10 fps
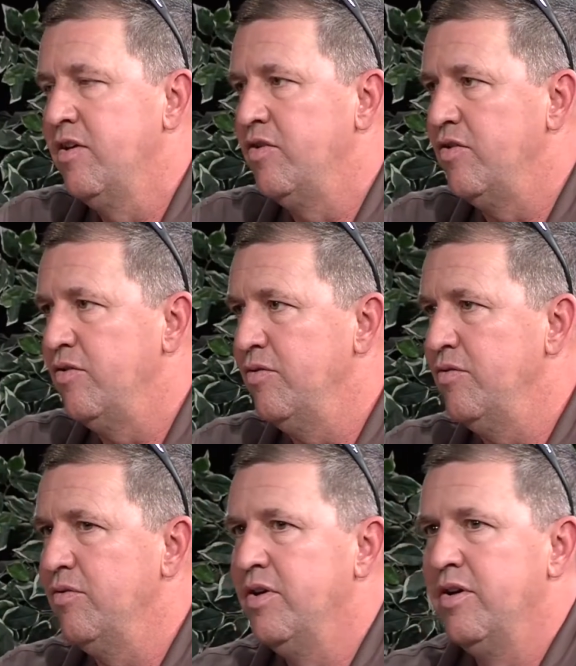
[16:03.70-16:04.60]

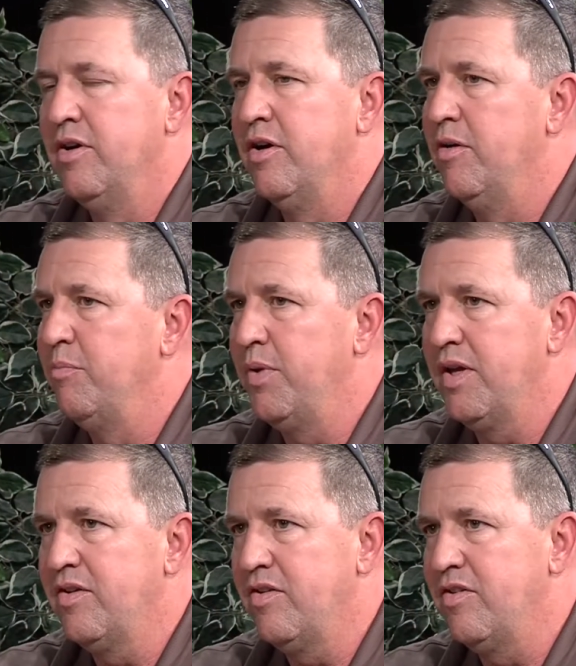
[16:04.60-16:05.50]
to
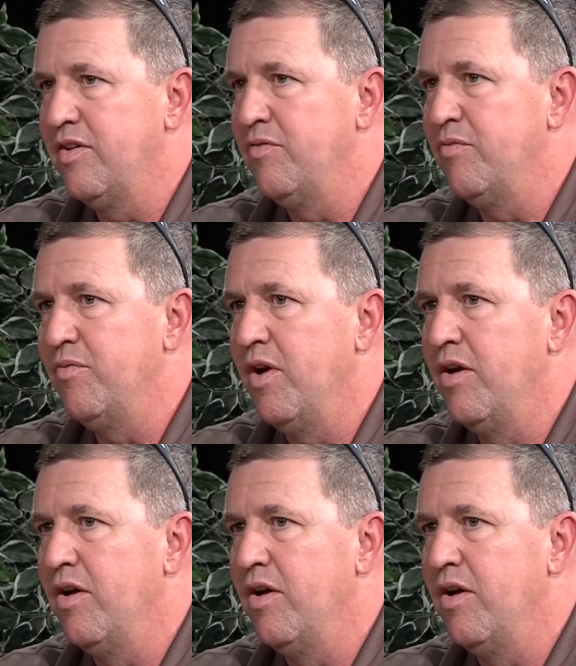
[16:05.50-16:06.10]
places in